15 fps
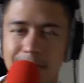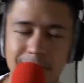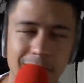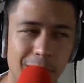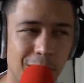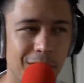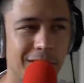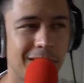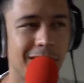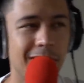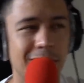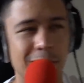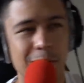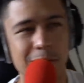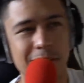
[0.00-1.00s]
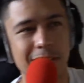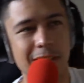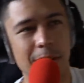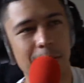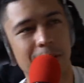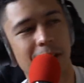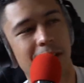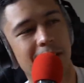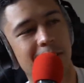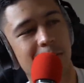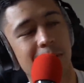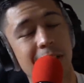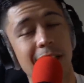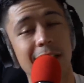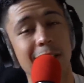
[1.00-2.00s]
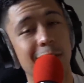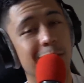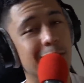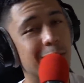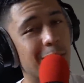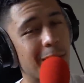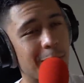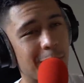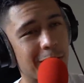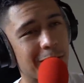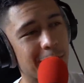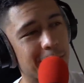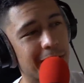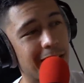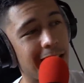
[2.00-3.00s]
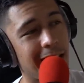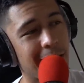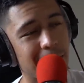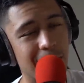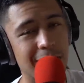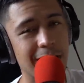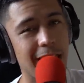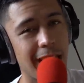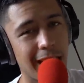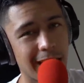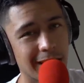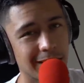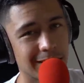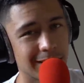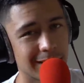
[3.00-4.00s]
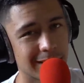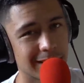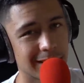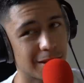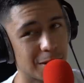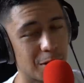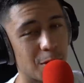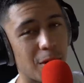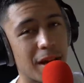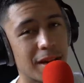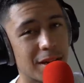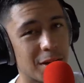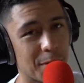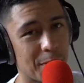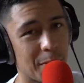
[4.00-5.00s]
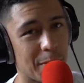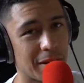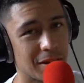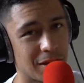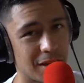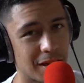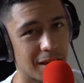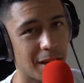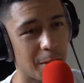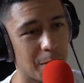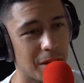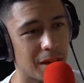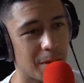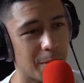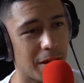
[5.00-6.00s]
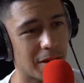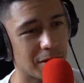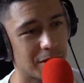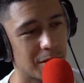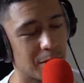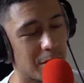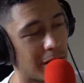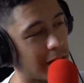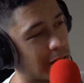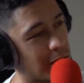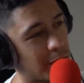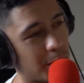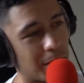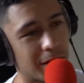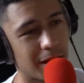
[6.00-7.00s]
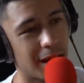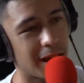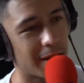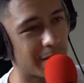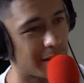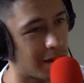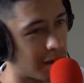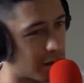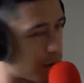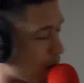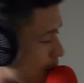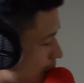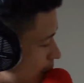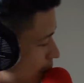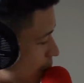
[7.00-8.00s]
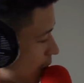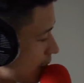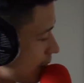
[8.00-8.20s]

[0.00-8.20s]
That horny teenager going to Snapchat and he's being like, yo, this grandma comes in every day grinding up on my shit in that Mickey Mouse suit. And I swear to God, if she does it one more